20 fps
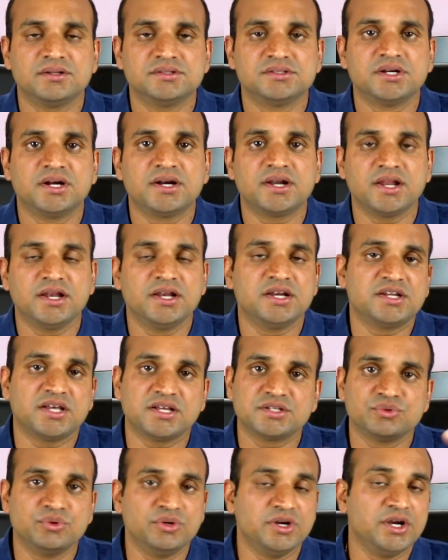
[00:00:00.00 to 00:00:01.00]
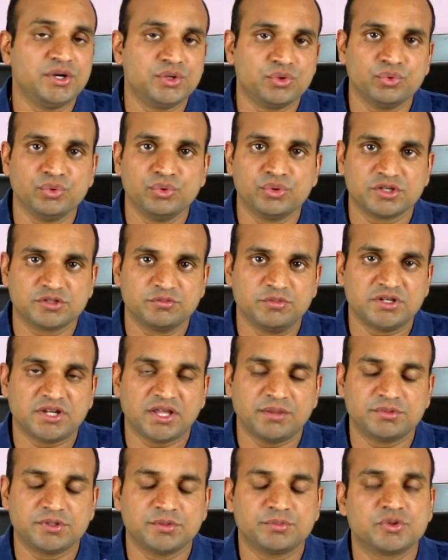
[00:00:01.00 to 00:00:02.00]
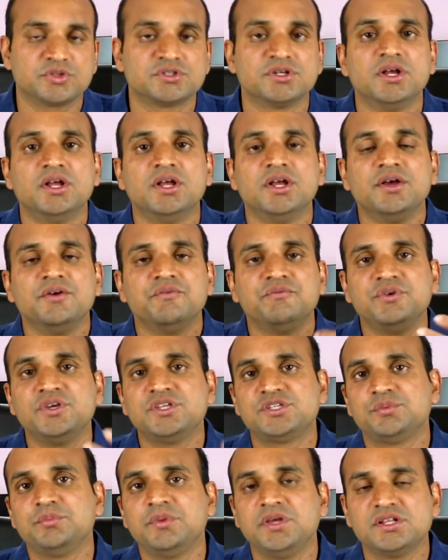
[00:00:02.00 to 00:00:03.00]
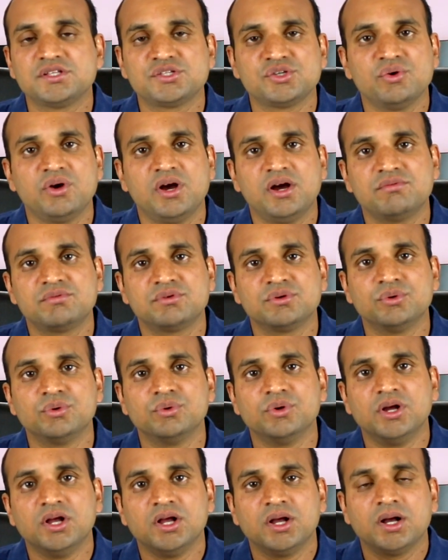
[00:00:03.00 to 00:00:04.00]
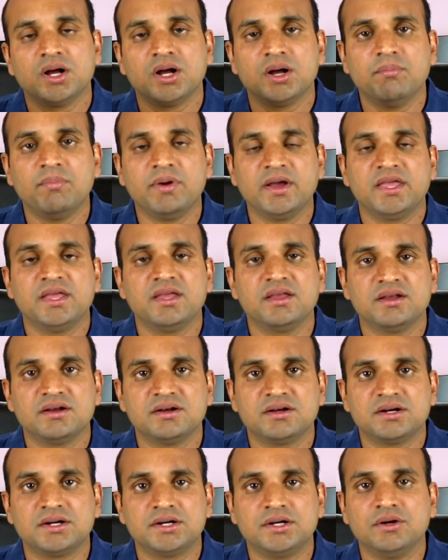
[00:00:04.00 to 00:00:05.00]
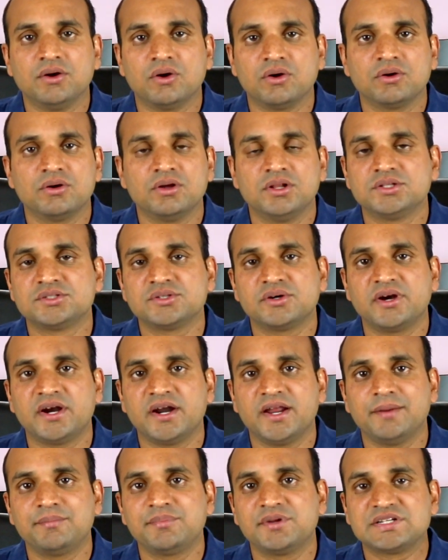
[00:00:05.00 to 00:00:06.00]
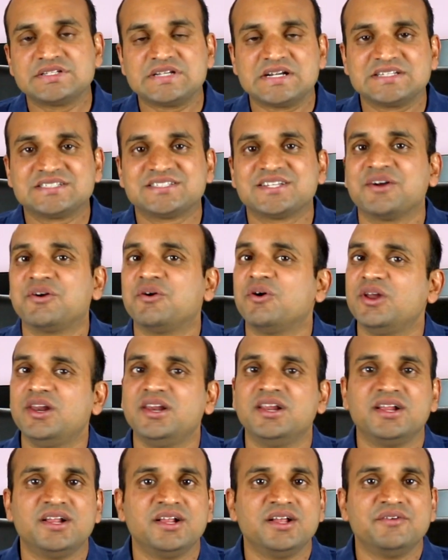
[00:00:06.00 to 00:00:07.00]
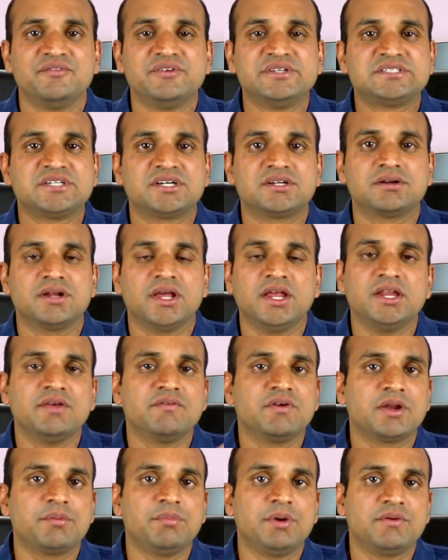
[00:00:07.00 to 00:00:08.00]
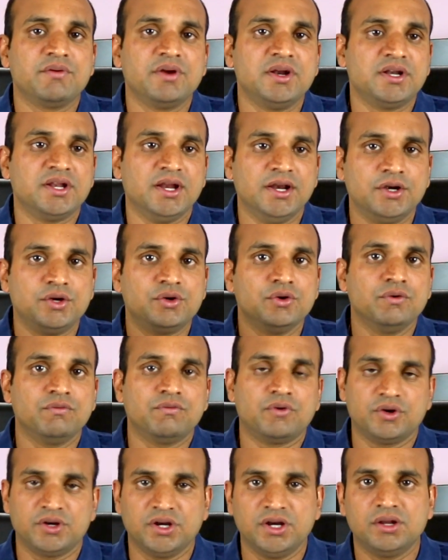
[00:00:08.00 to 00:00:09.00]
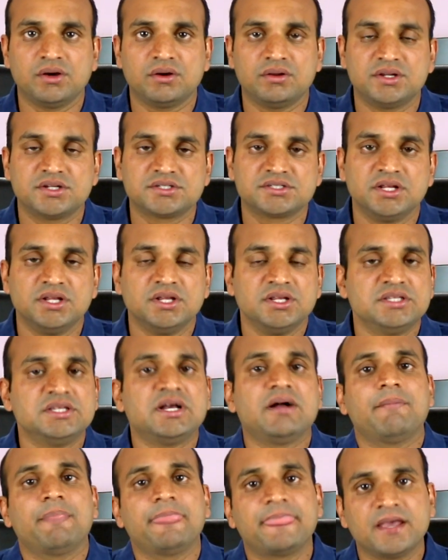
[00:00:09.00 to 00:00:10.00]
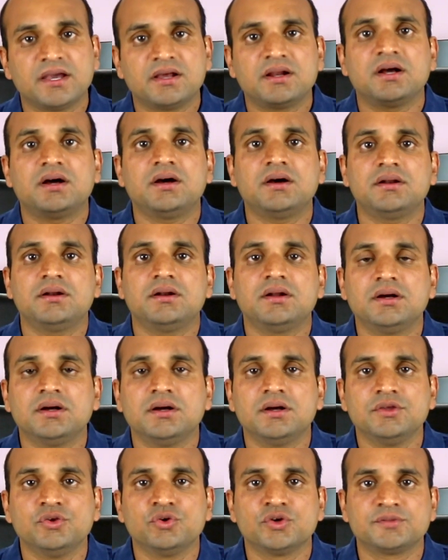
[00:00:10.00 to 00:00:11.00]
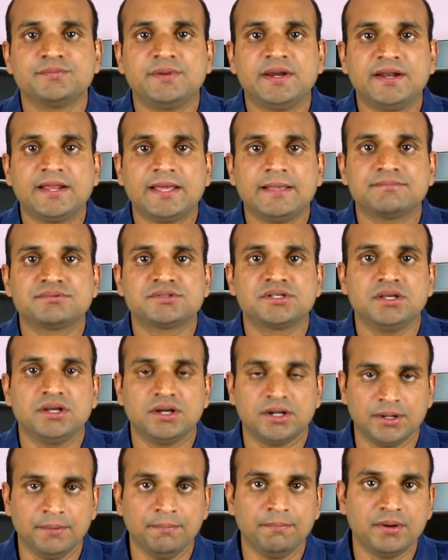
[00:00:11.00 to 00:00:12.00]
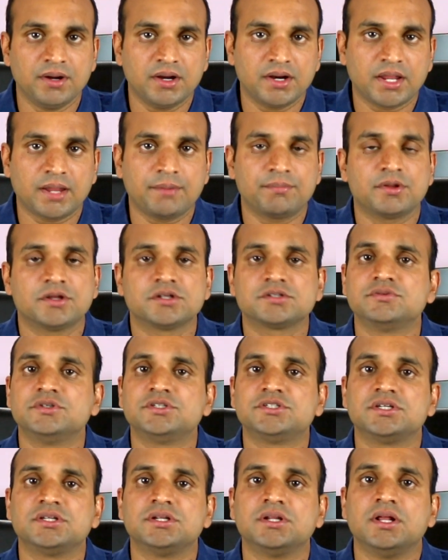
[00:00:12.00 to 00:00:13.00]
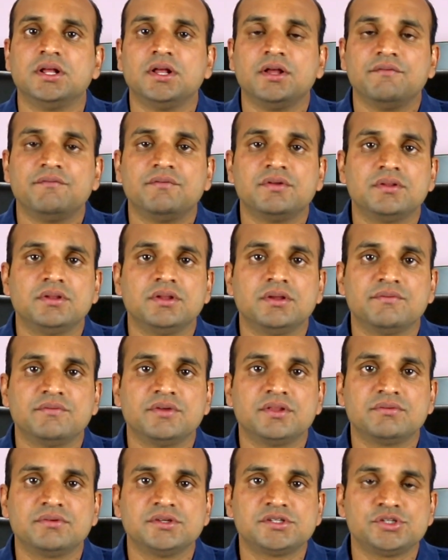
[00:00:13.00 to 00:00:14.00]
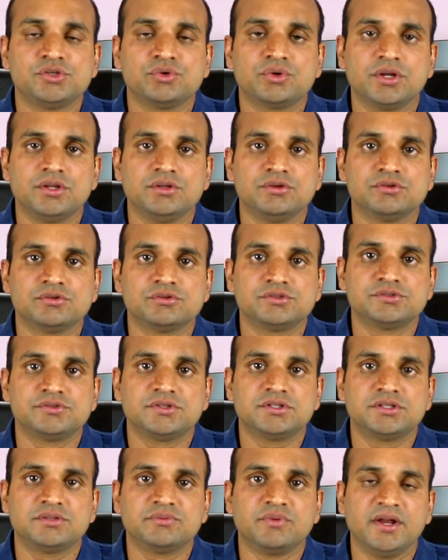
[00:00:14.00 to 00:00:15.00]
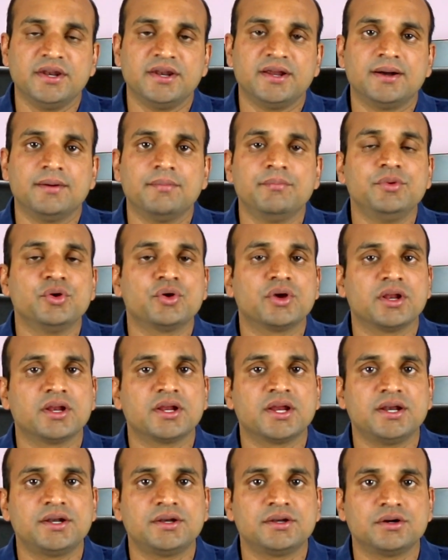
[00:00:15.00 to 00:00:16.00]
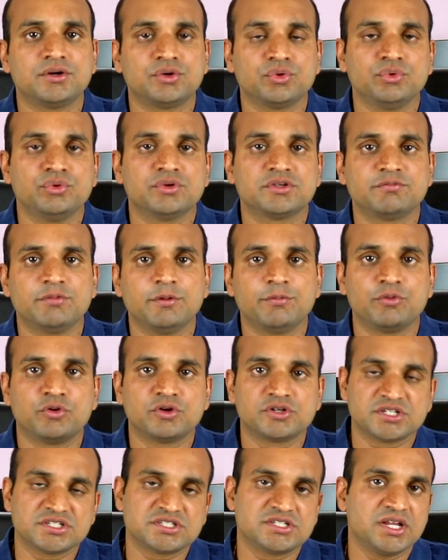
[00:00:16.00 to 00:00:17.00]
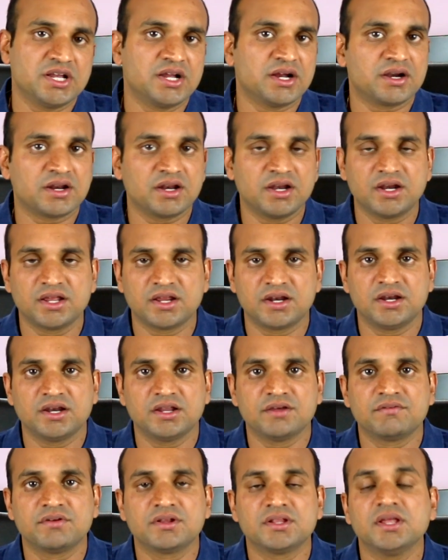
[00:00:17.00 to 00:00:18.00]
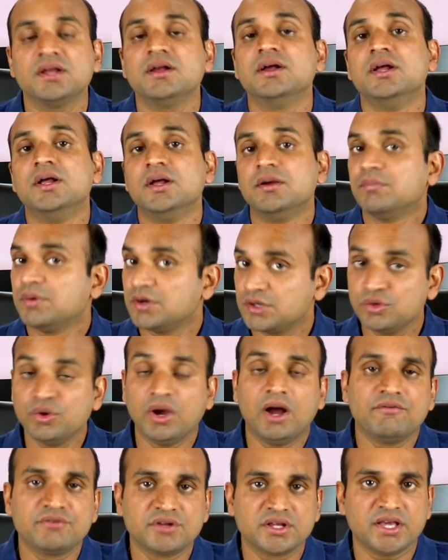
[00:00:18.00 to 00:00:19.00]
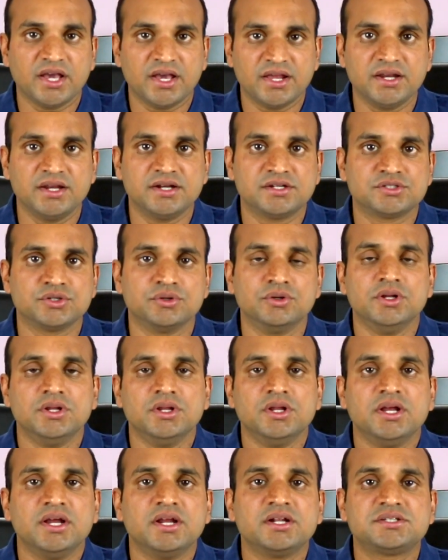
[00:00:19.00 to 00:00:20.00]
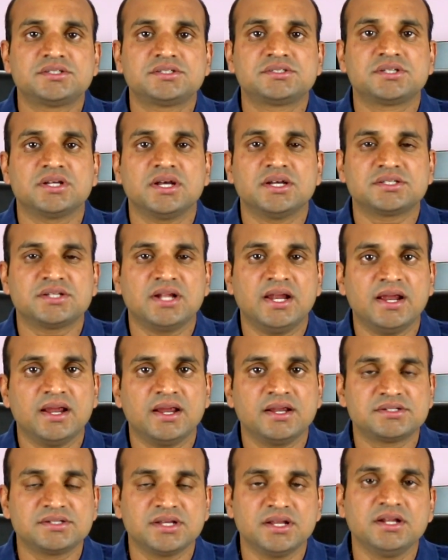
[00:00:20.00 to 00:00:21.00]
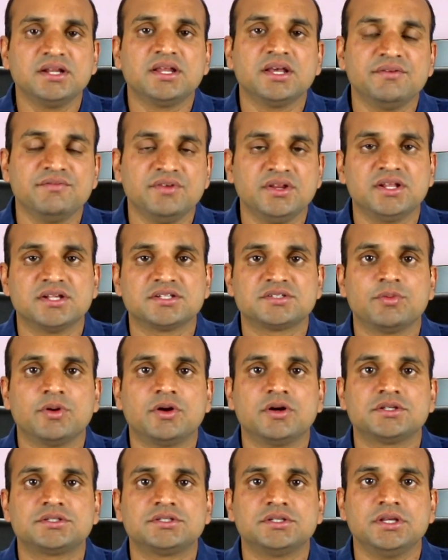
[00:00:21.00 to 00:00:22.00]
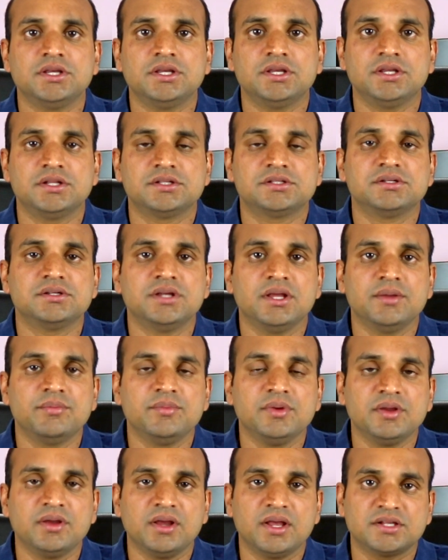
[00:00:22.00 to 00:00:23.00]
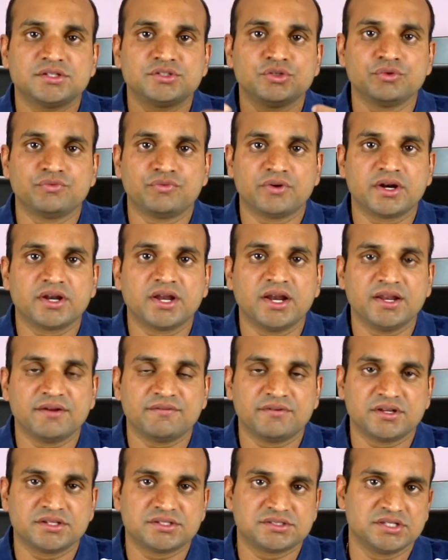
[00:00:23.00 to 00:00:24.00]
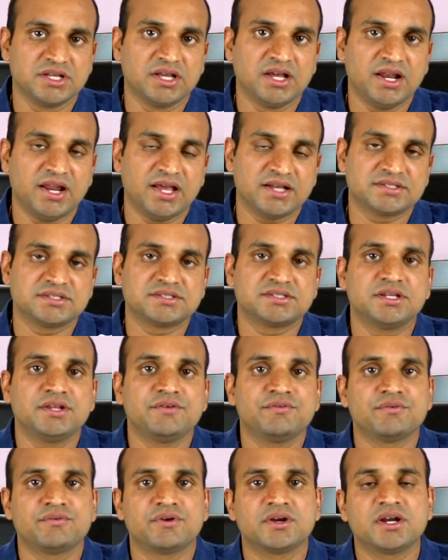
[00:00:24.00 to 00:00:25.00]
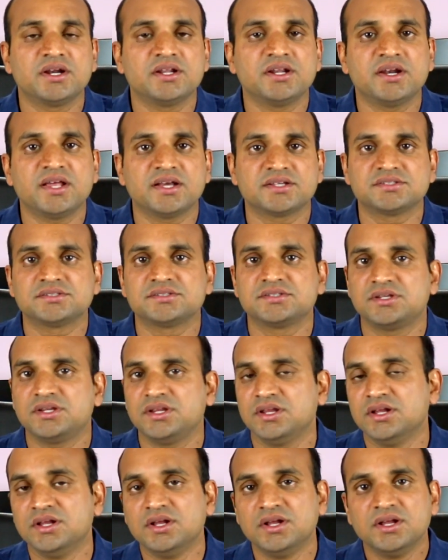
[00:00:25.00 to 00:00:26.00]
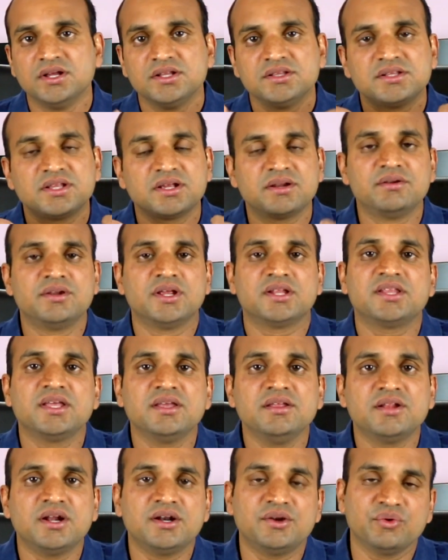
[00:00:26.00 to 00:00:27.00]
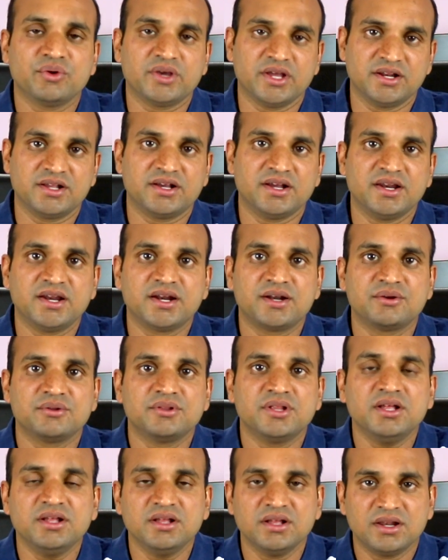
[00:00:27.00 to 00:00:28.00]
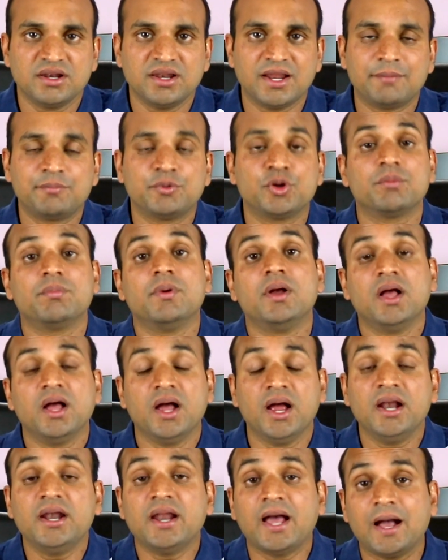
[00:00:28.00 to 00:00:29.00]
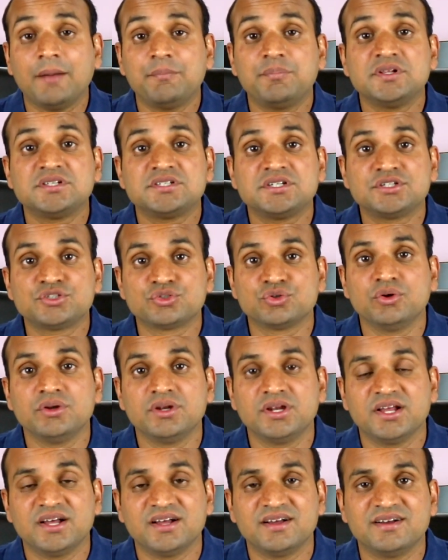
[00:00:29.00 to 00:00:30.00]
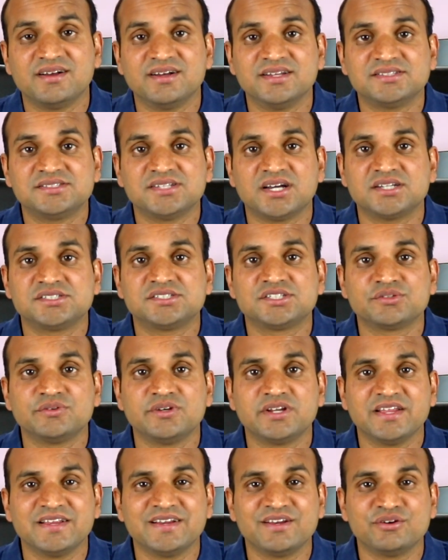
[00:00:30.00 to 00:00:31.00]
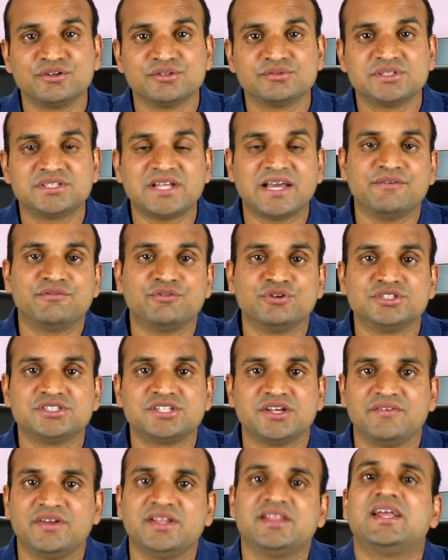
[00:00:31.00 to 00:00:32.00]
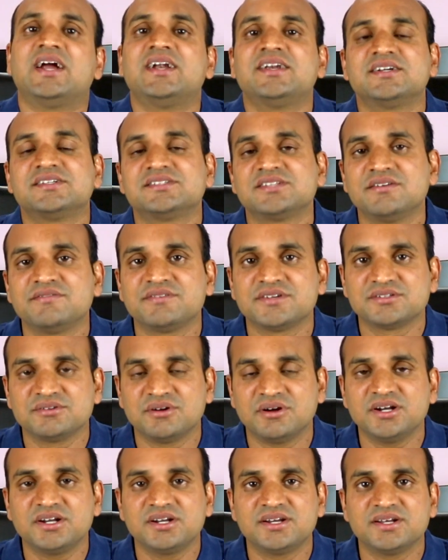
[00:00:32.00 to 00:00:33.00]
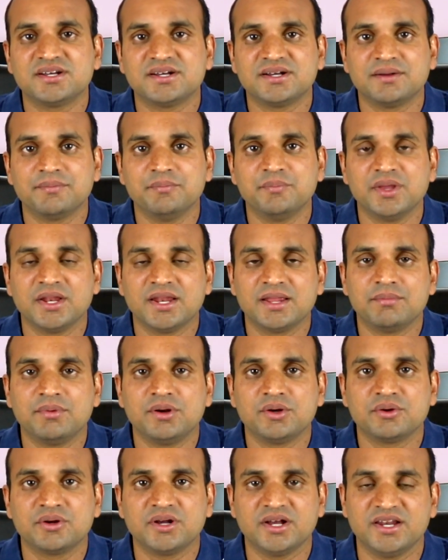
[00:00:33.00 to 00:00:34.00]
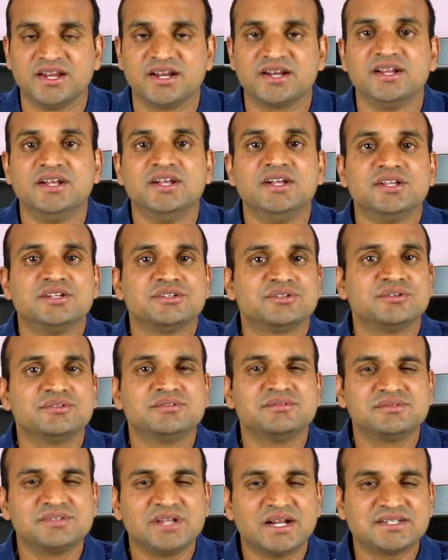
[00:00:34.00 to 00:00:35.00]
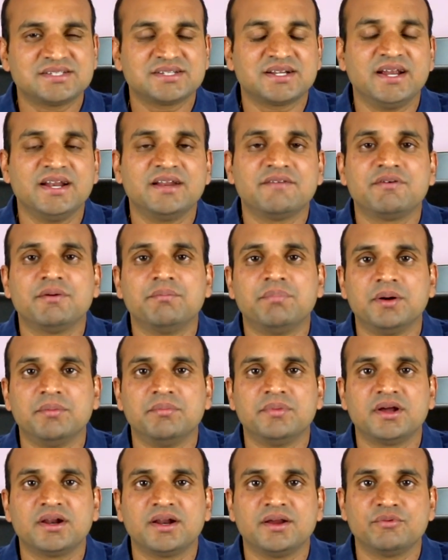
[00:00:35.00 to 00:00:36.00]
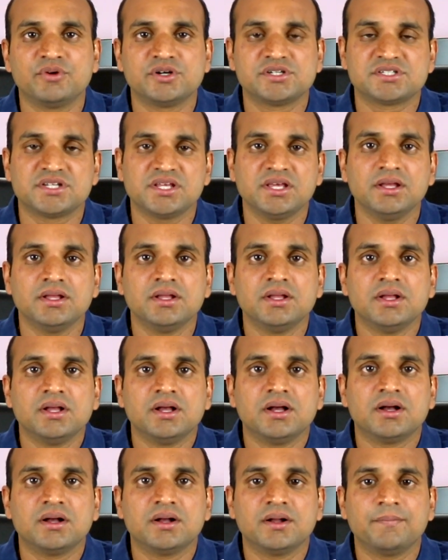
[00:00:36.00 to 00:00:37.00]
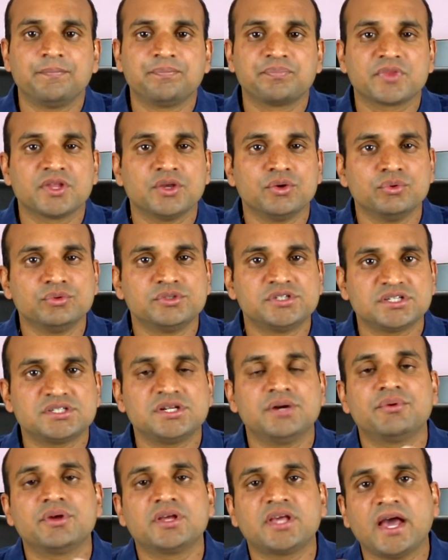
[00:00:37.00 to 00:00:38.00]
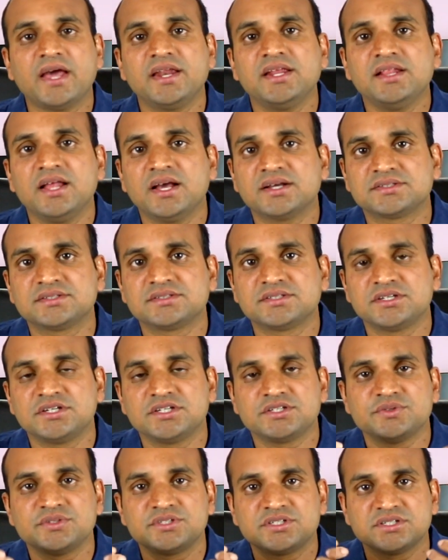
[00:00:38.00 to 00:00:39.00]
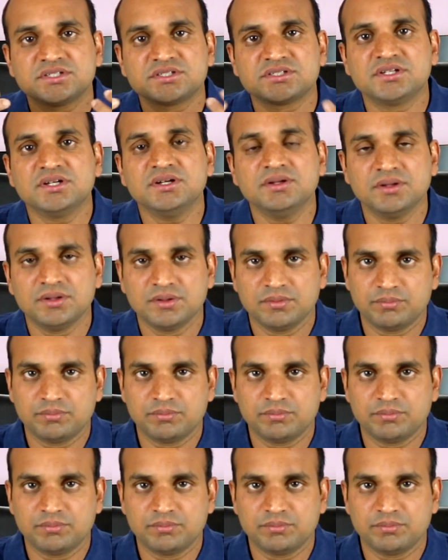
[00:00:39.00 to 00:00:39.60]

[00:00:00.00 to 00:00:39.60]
that, and it has only two USB Type-C ports, which means you have to buy dongles or adapters, as they call, which are anywhere between $10 to $40. Yeah, there are USB Type-C hub adapters, with which you can use. With one hub you can get two USB ports, SD card reader, and everything, but you have to carry it. So it's an inconvenience, because as you forget, if it is single accessory, if you forget that accessory, there's nothing that you can connect to the laptop. And Apple's its own chargers, which includes with iPhone 7, that itself is not being able to connect. So that's kind of a bummer, I would say. You just have to carry the accessories, which is the